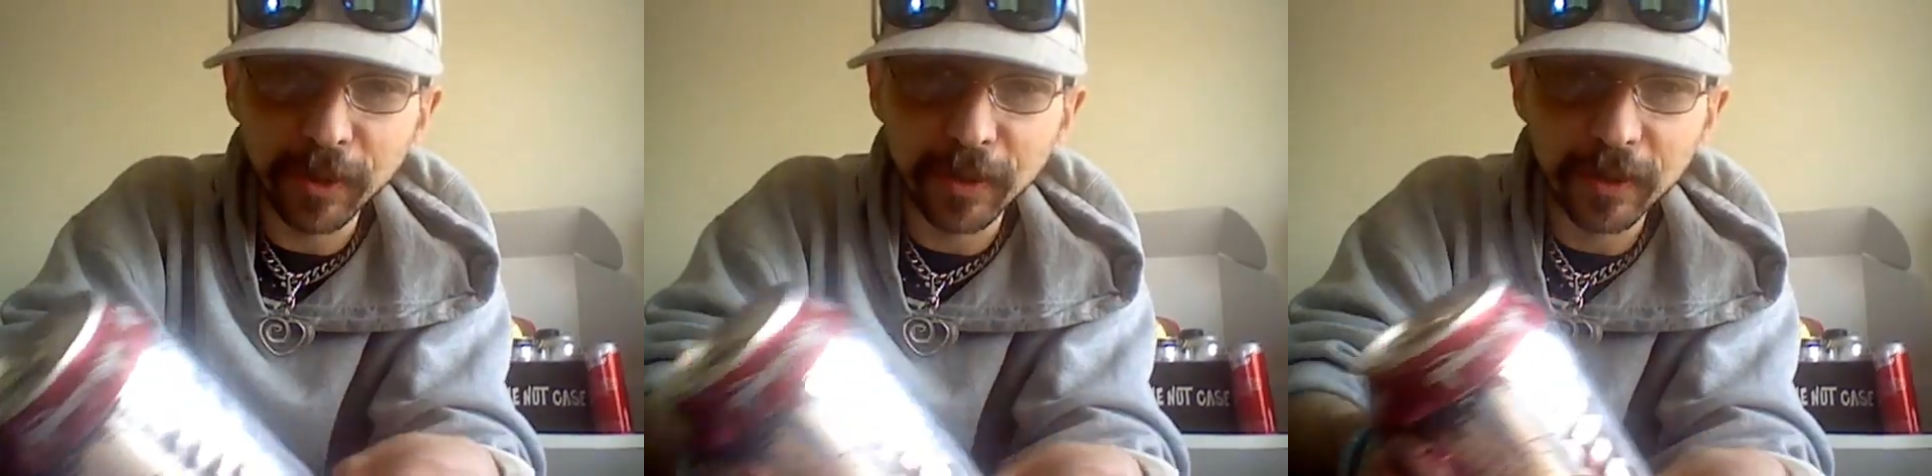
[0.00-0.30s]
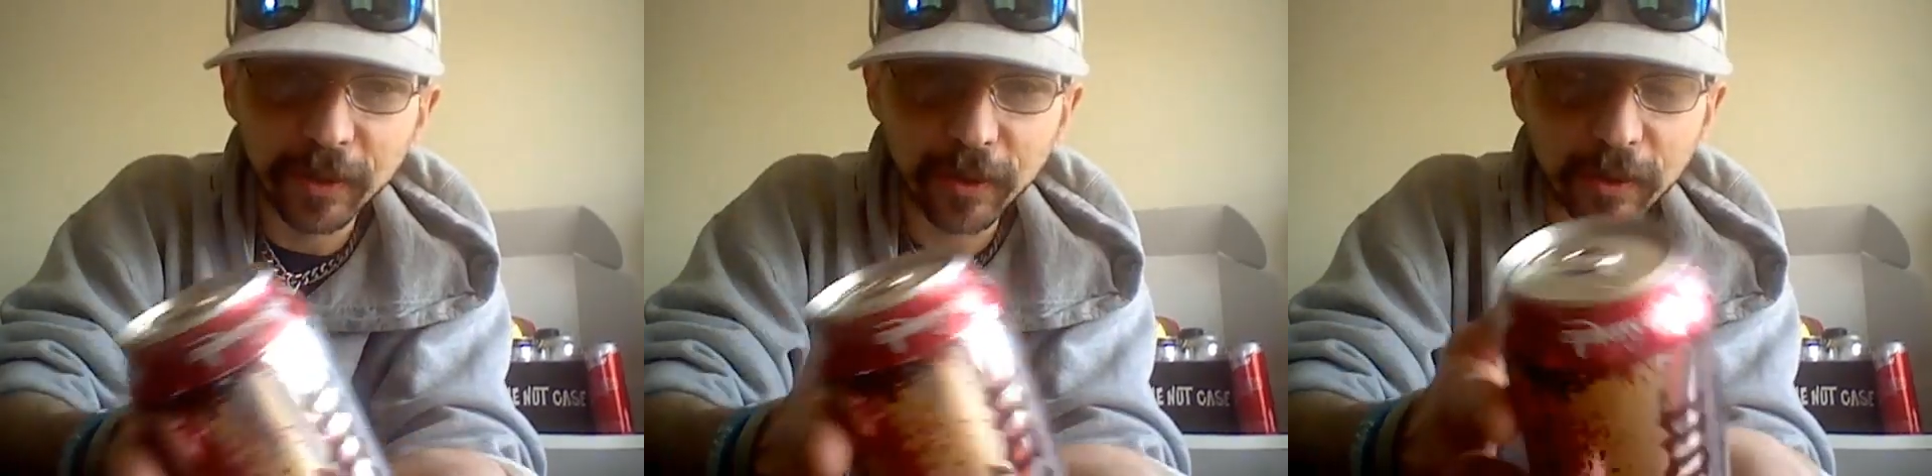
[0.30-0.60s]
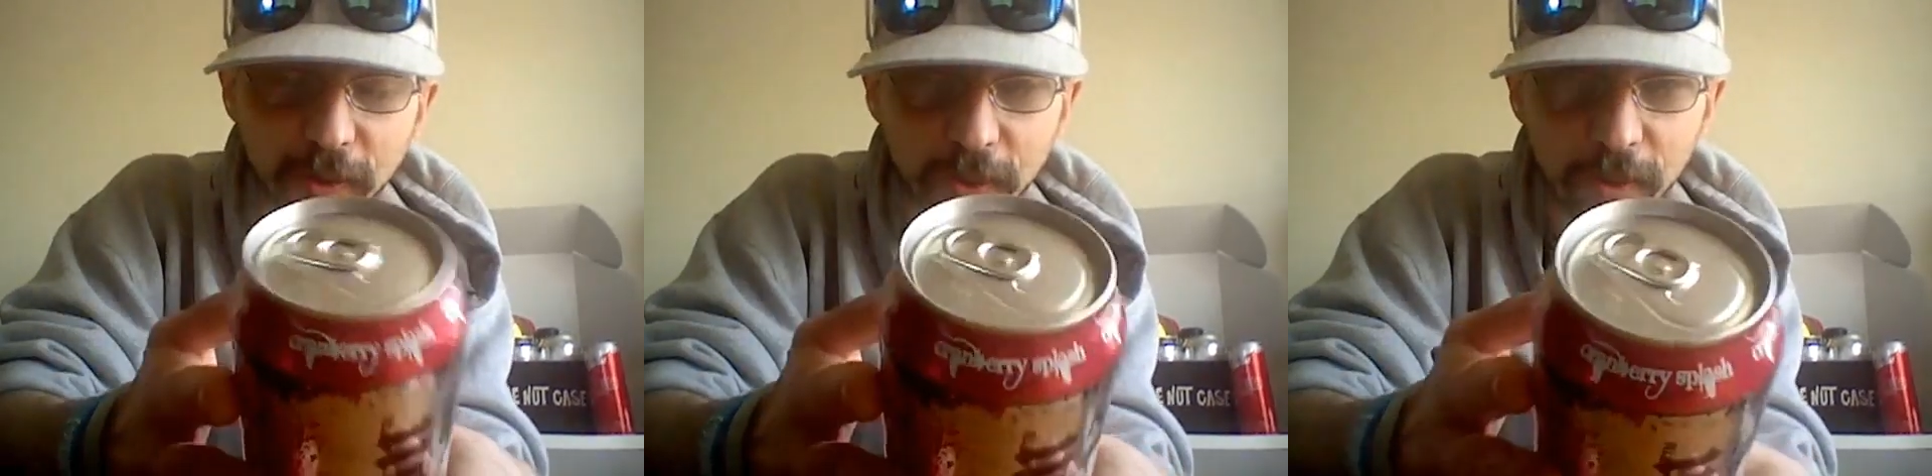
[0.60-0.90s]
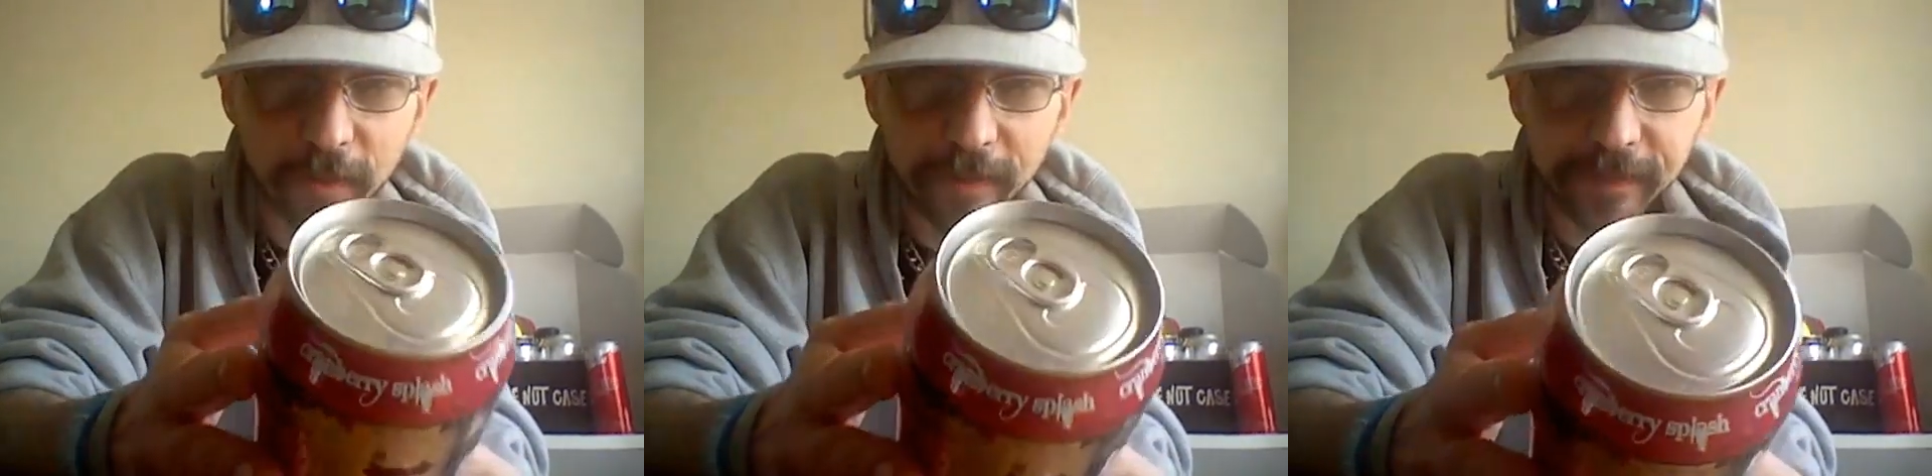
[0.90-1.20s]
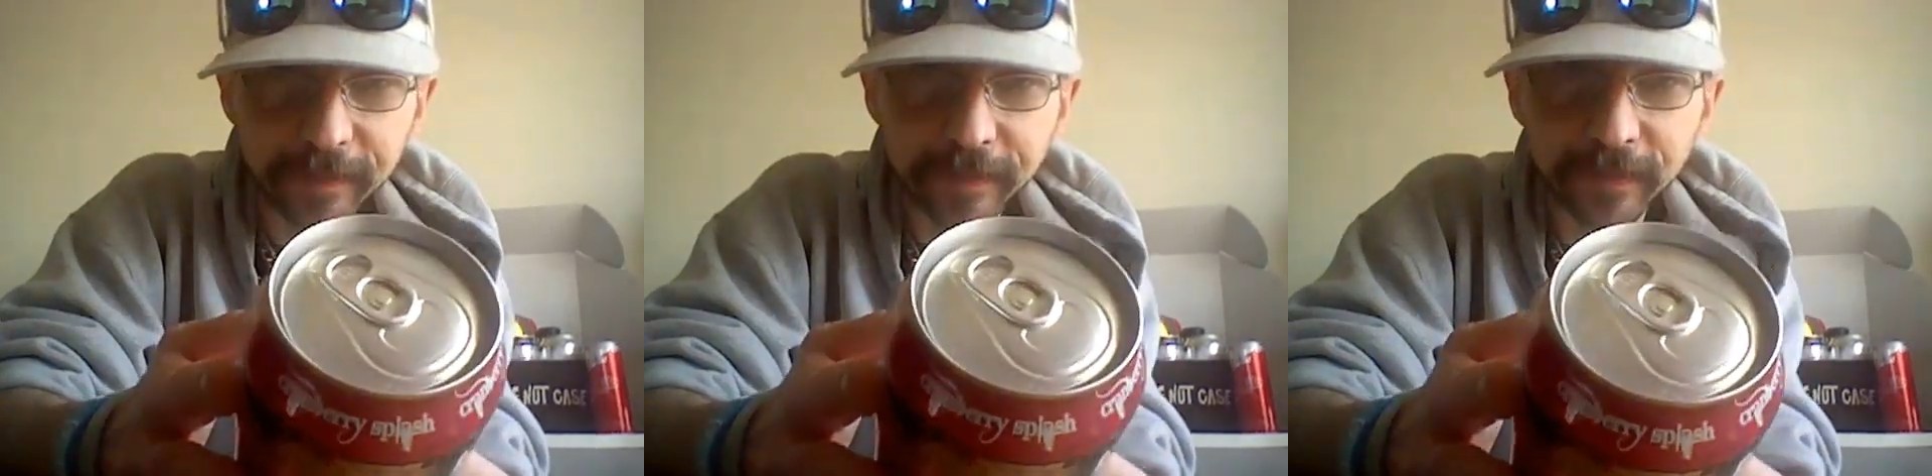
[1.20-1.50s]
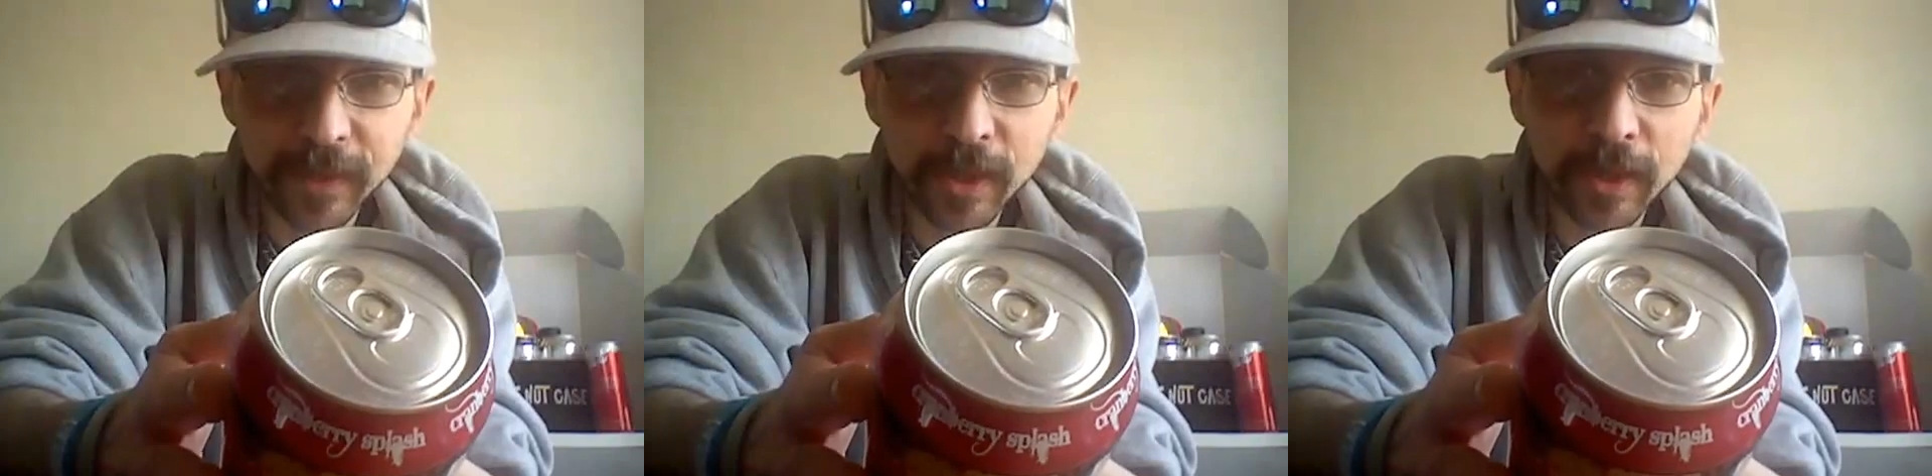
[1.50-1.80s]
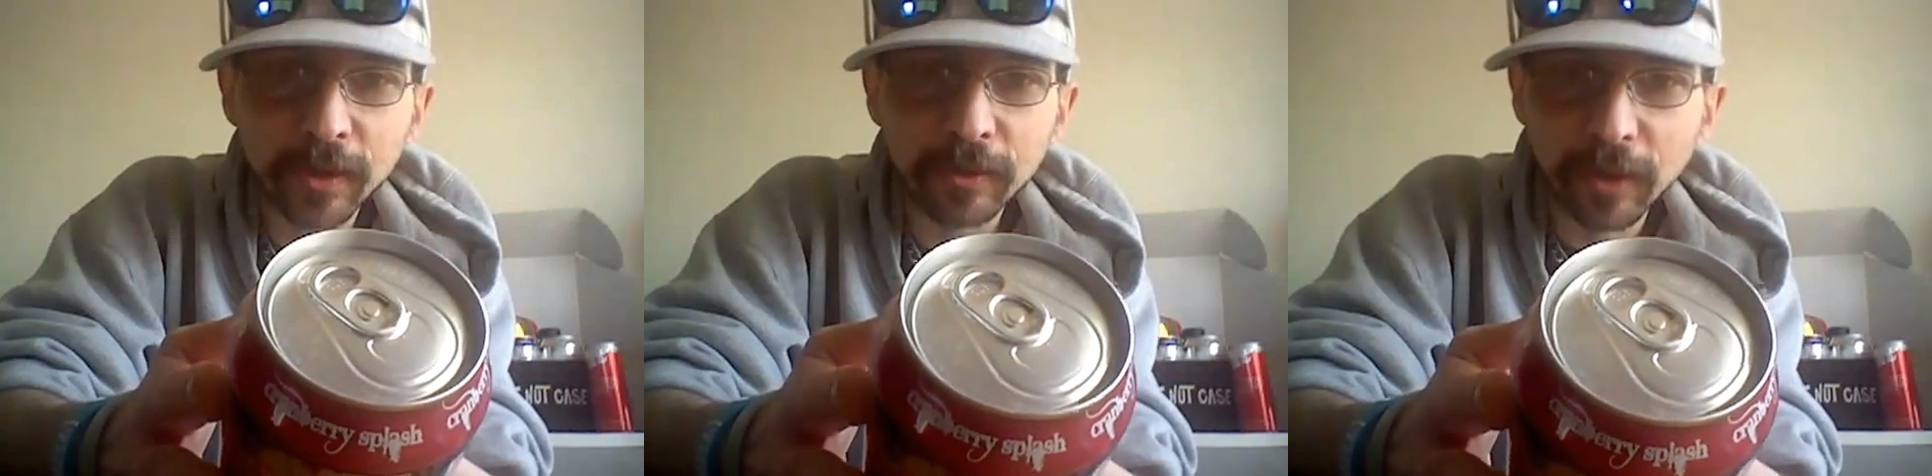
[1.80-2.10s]
but good to know.
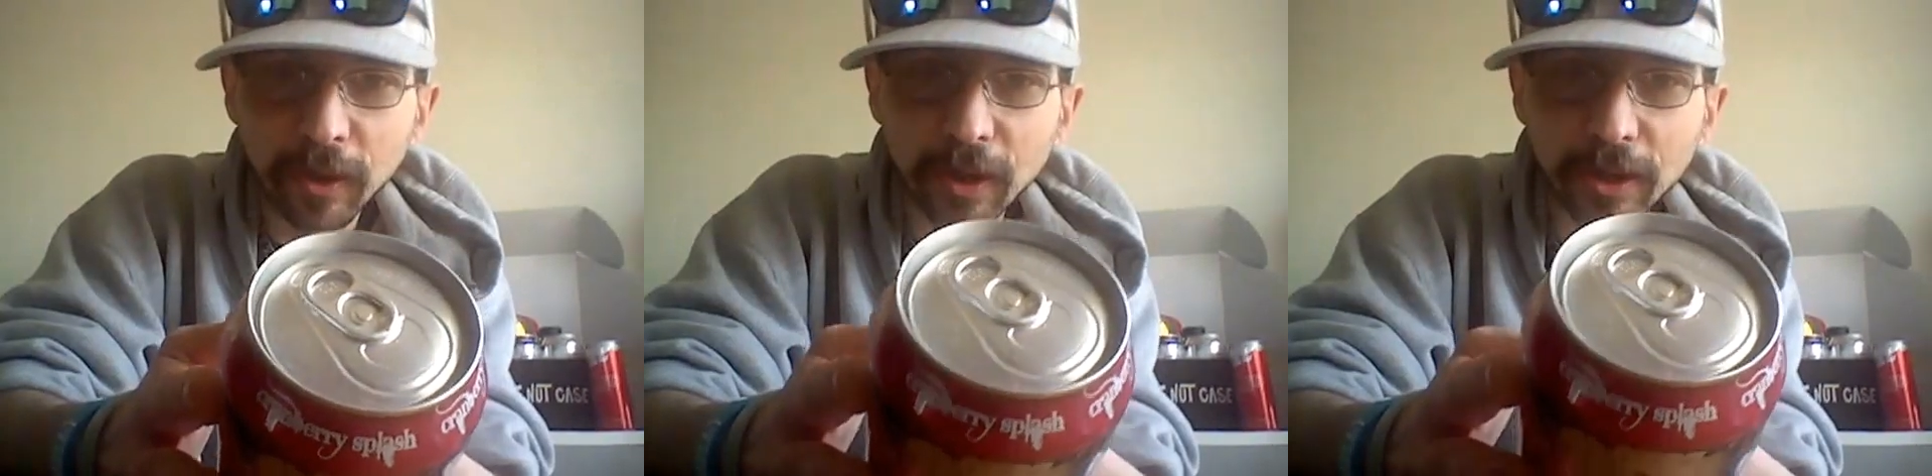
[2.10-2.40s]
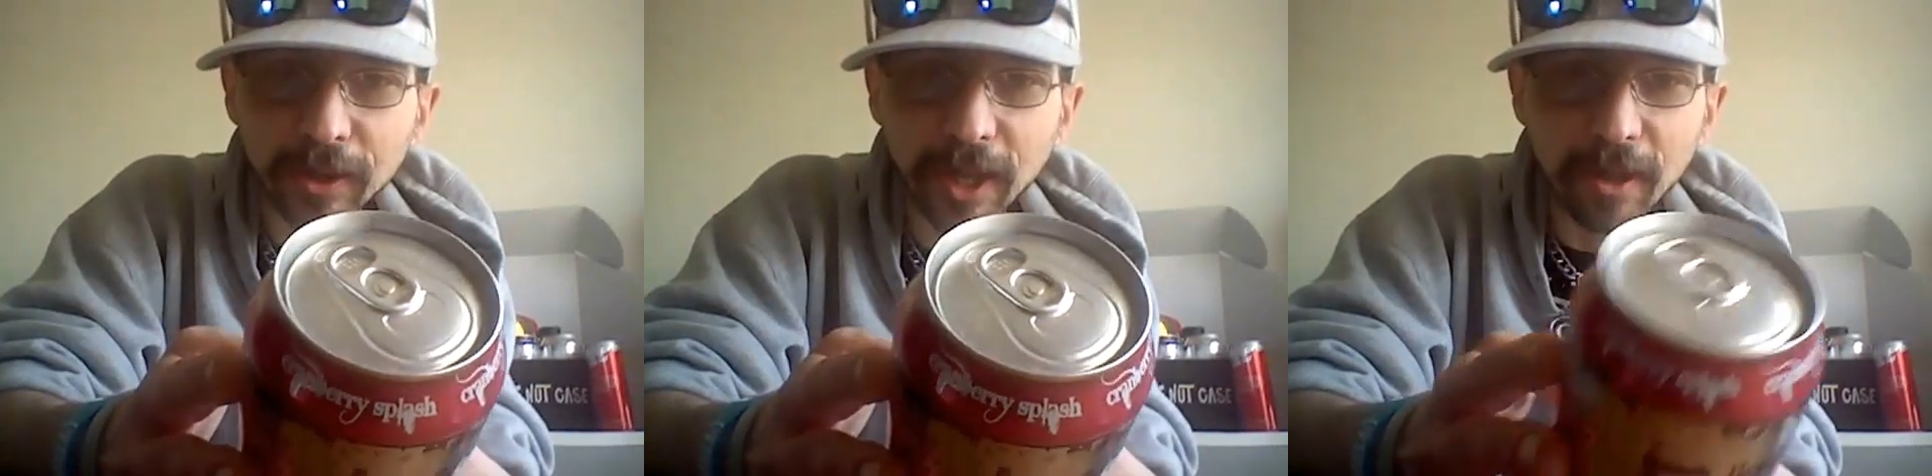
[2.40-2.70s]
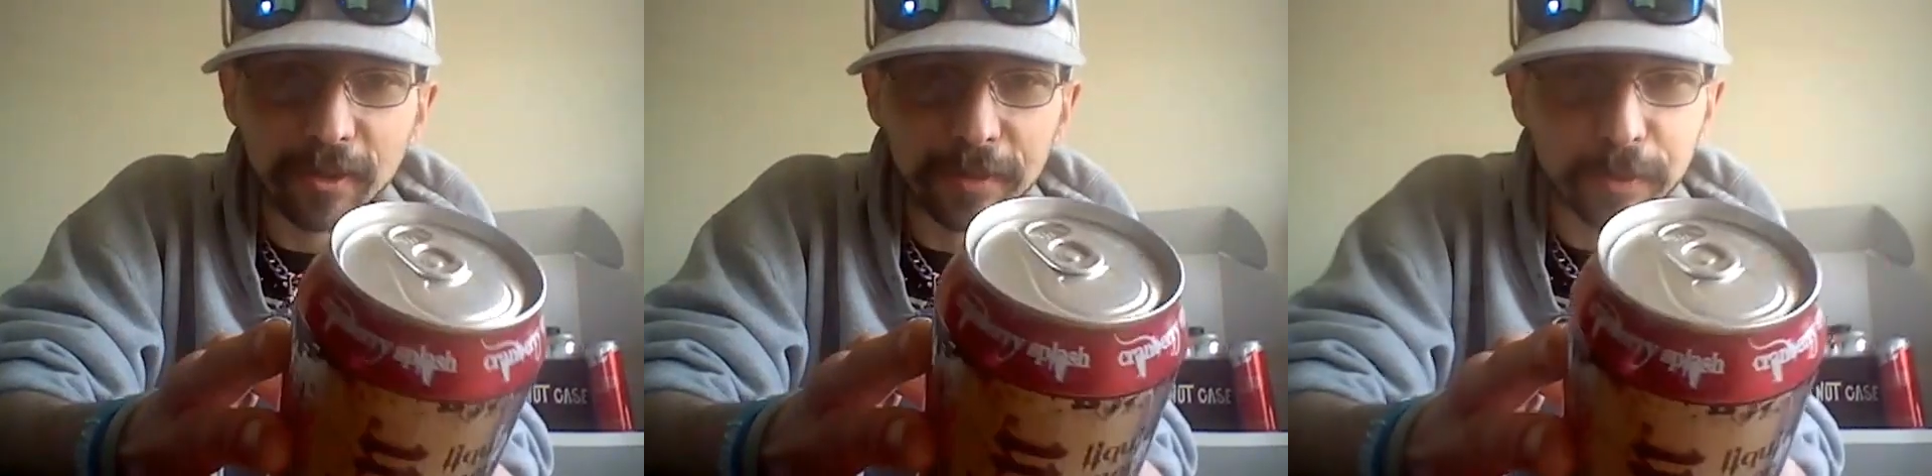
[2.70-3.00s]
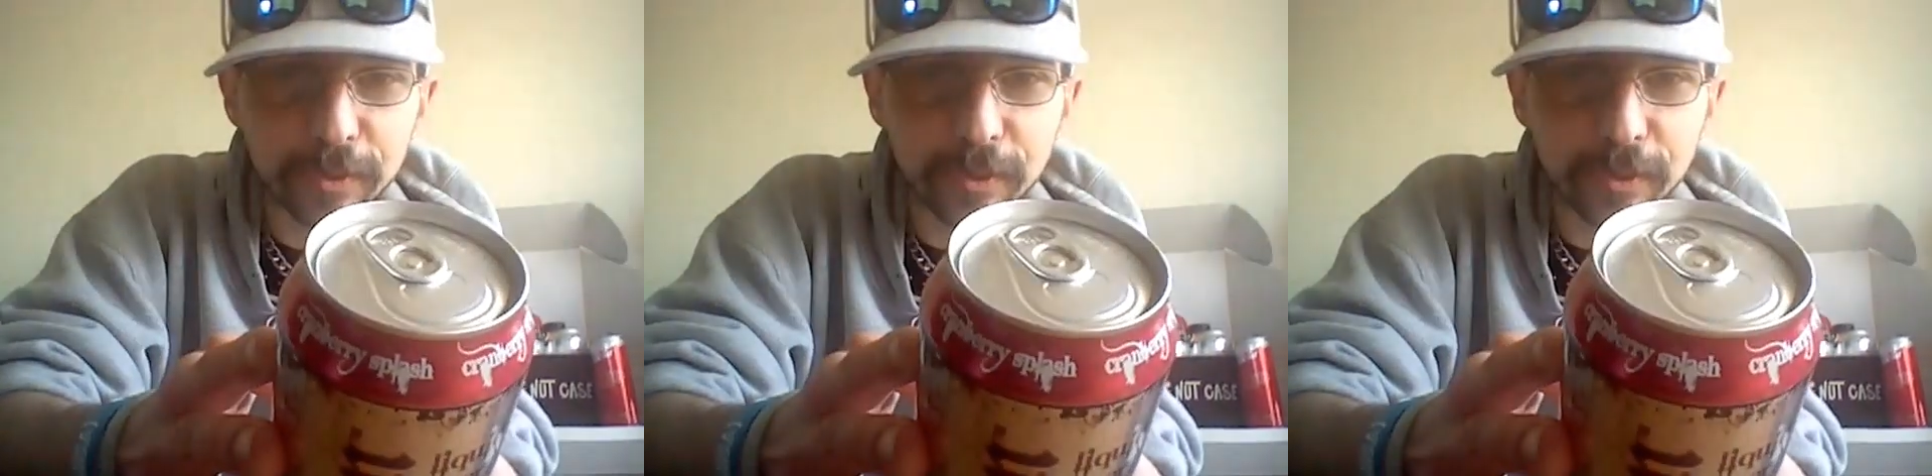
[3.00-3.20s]
So, 100 calories per